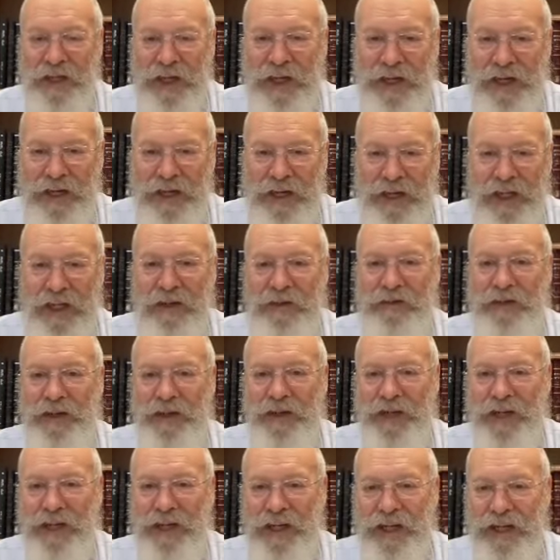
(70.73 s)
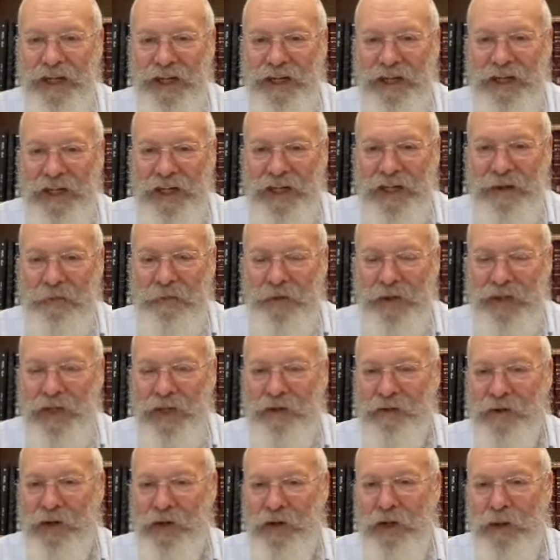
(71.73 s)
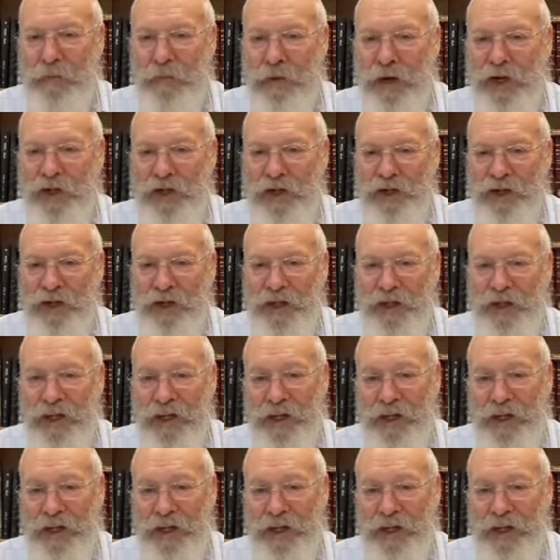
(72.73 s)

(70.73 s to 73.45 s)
the given is the material occupation.